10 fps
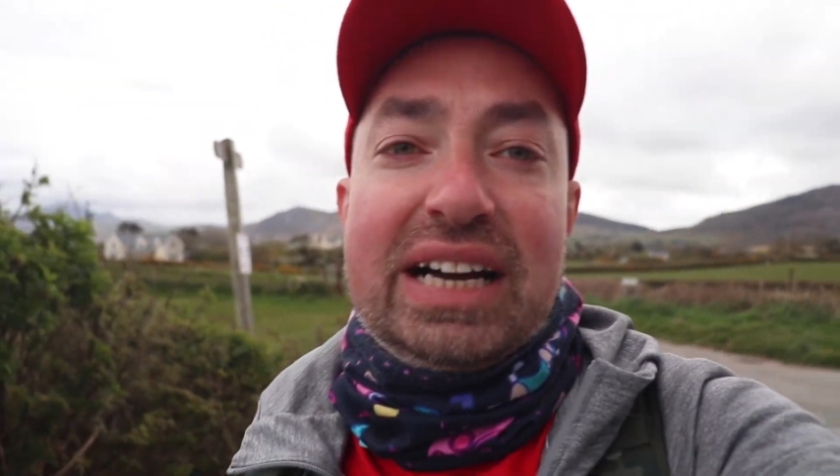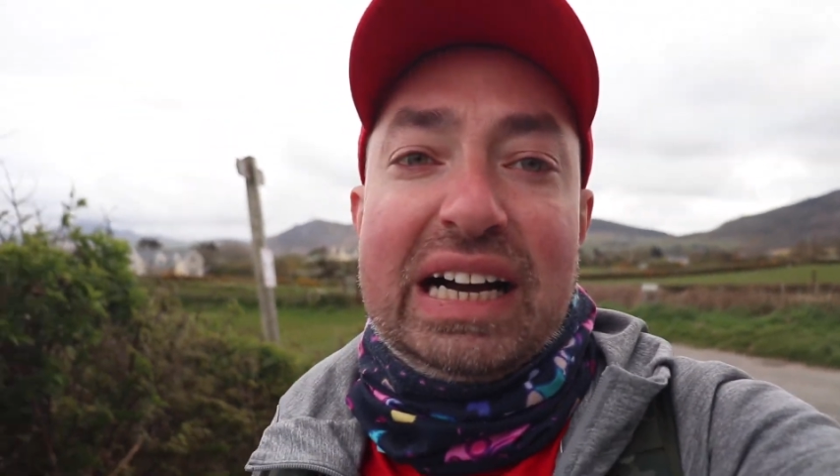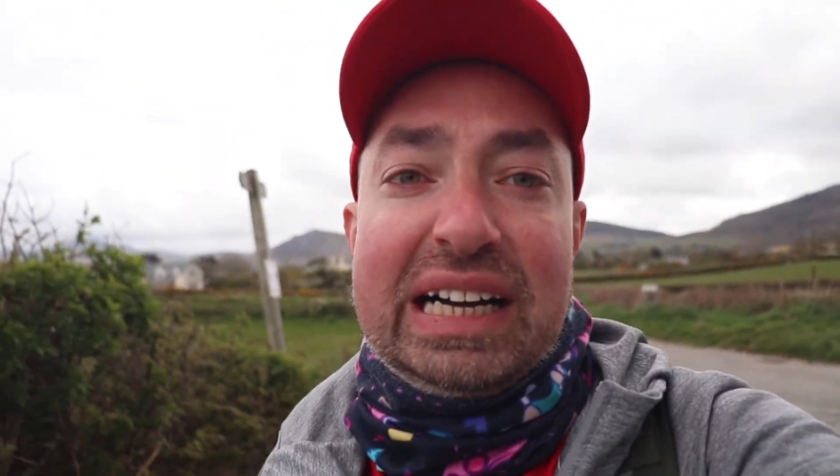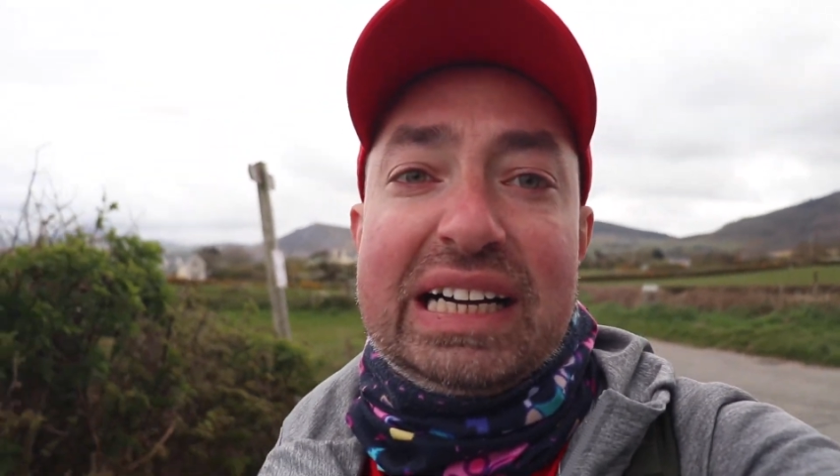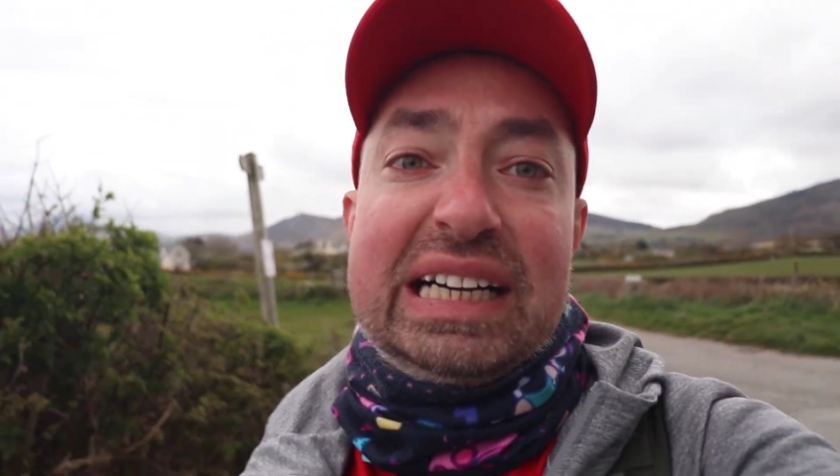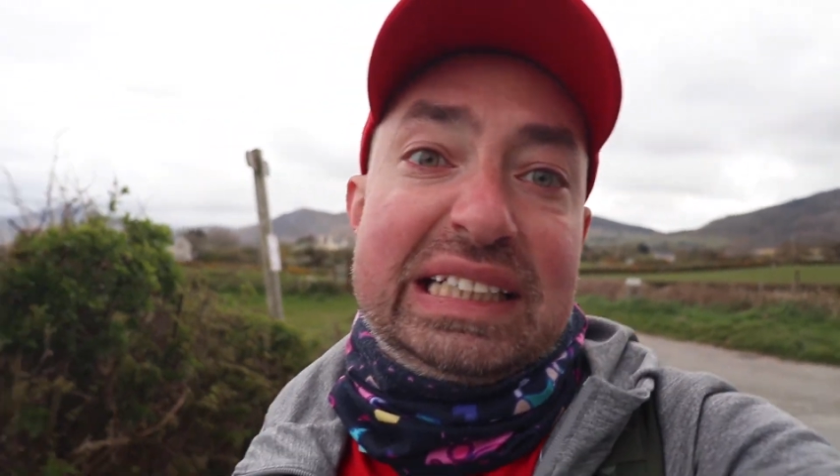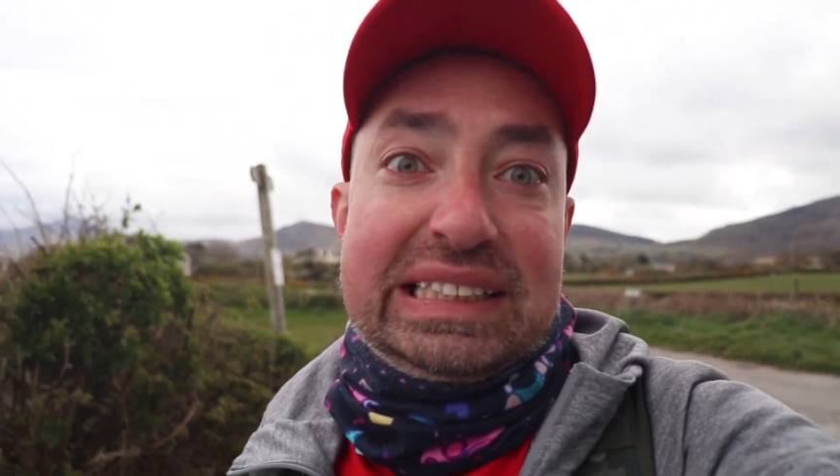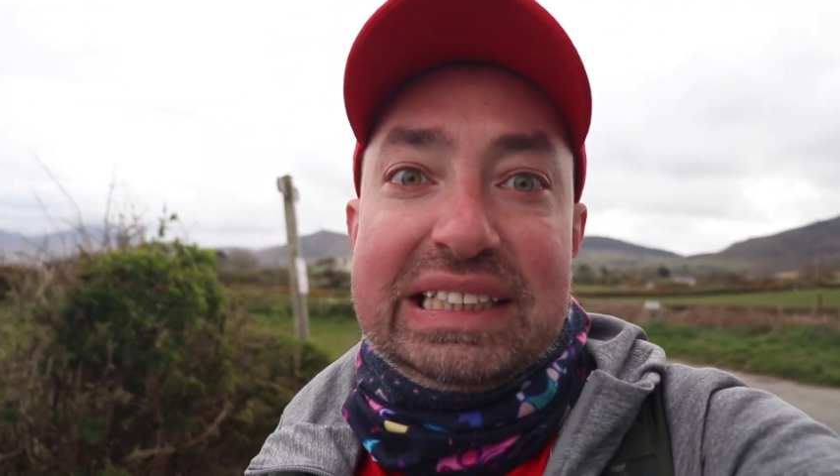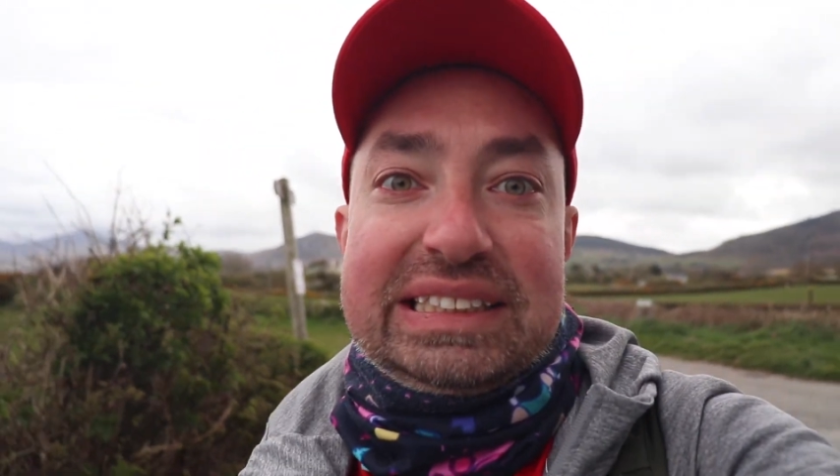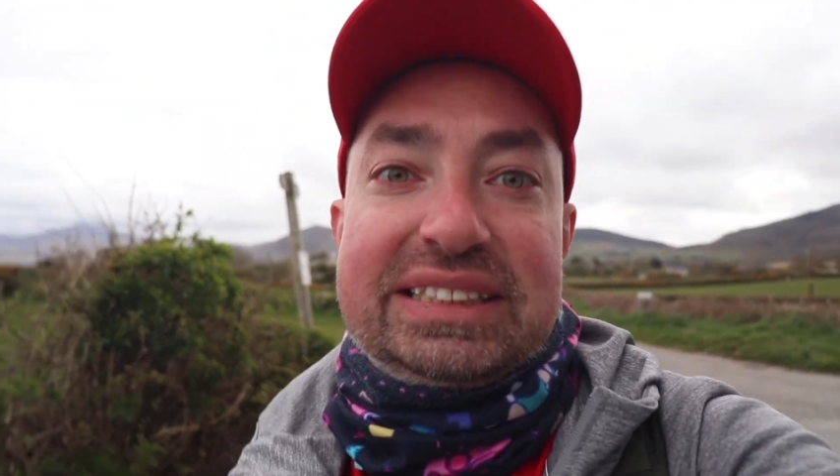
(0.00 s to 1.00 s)

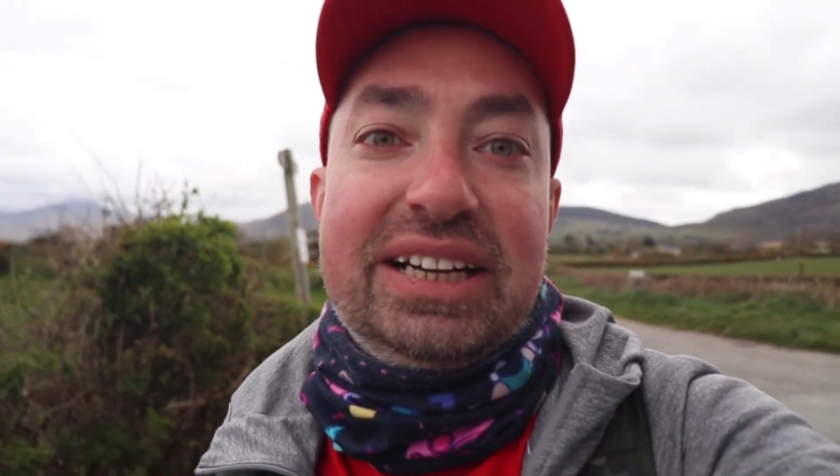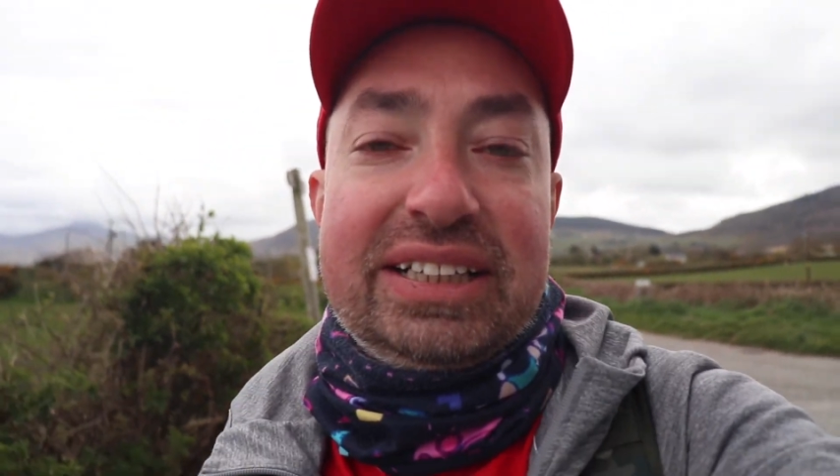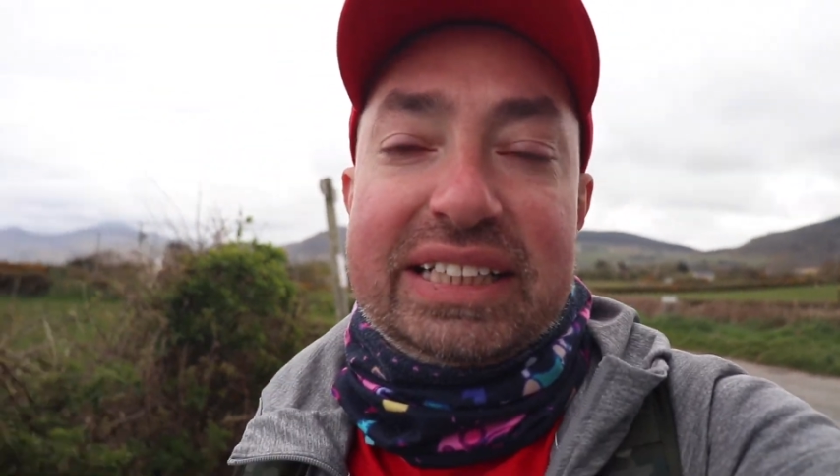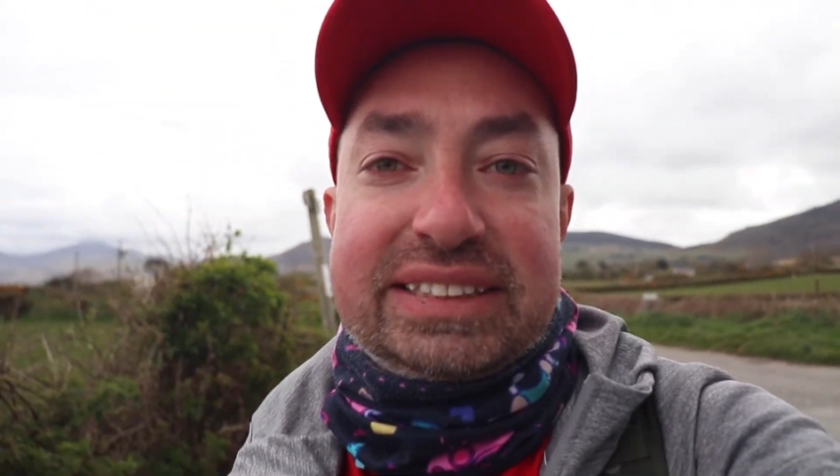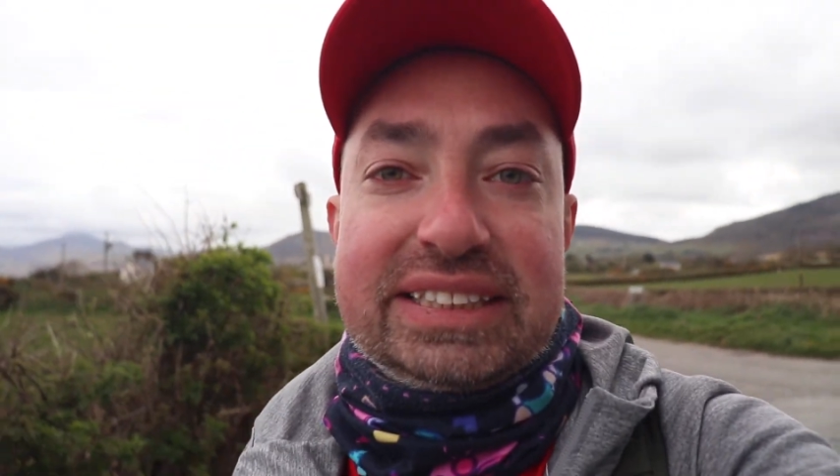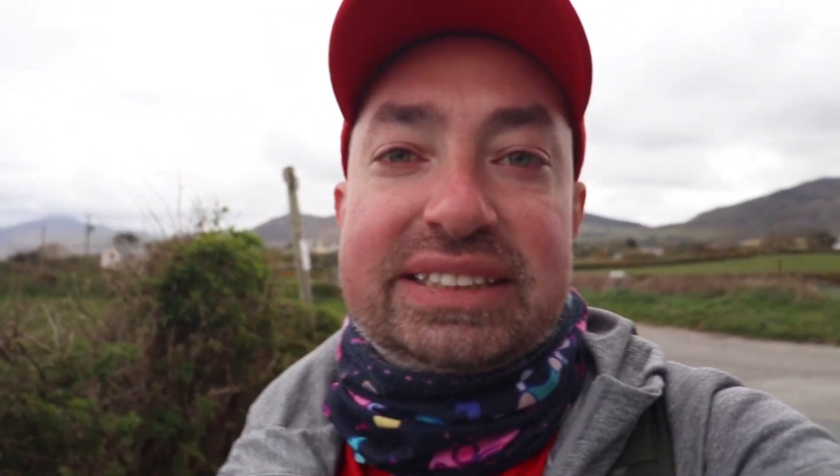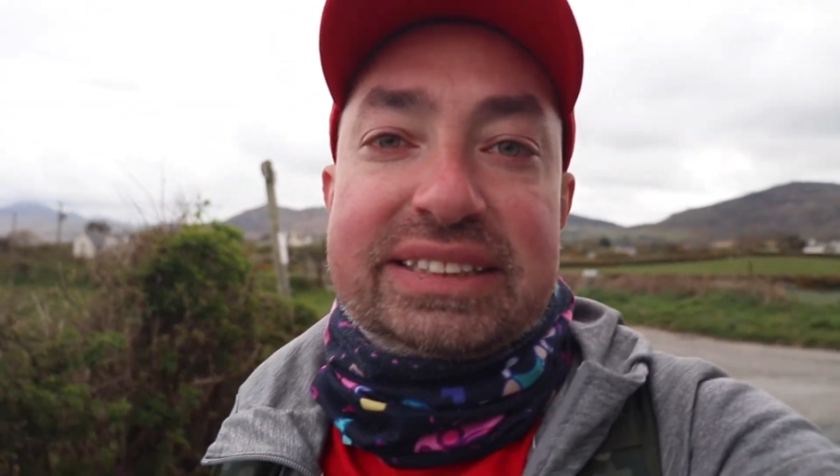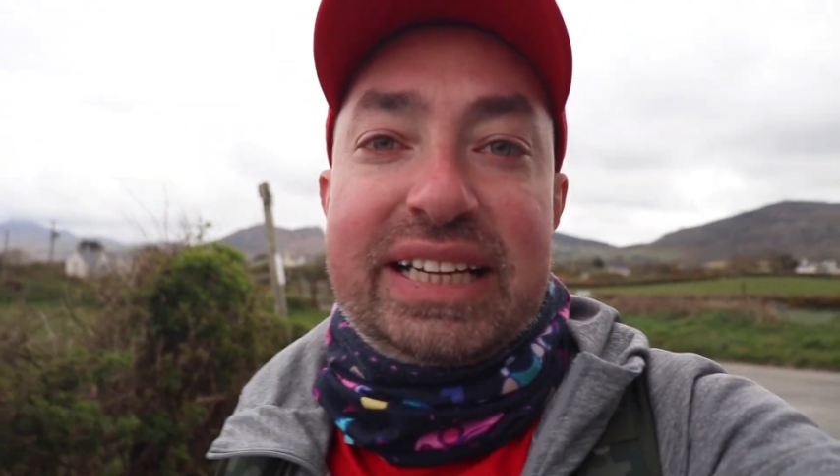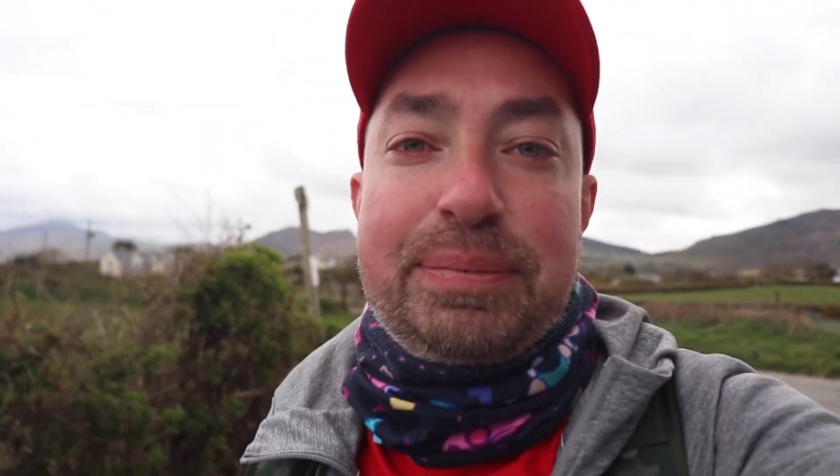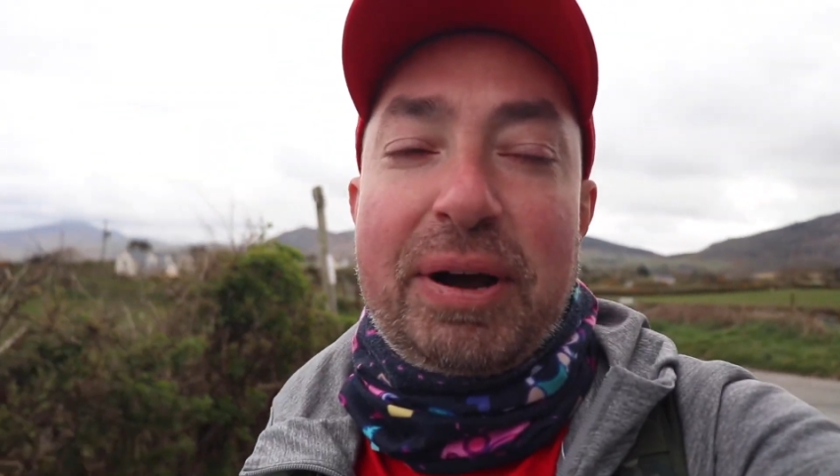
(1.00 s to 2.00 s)
so let's just
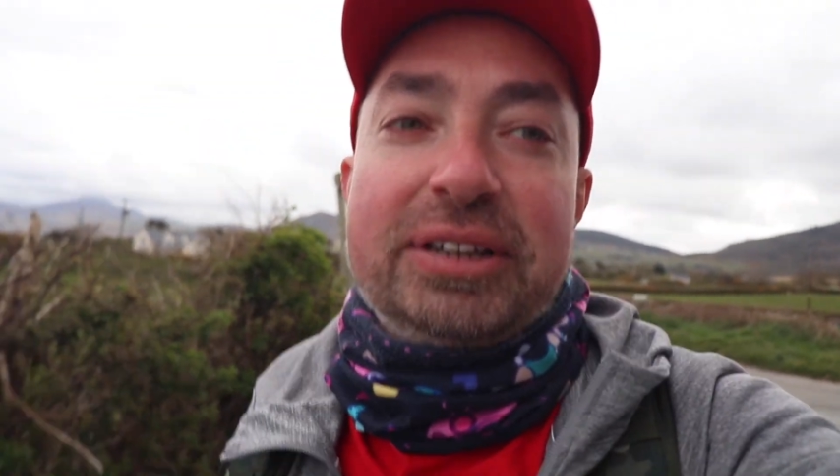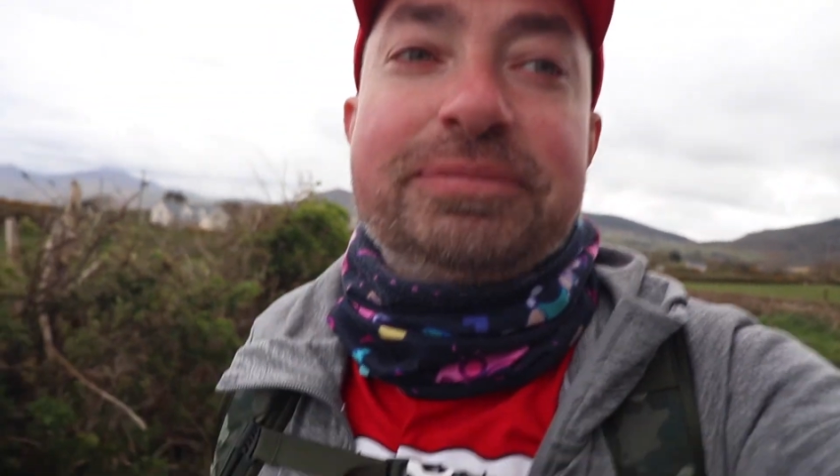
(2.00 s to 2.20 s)
keep on.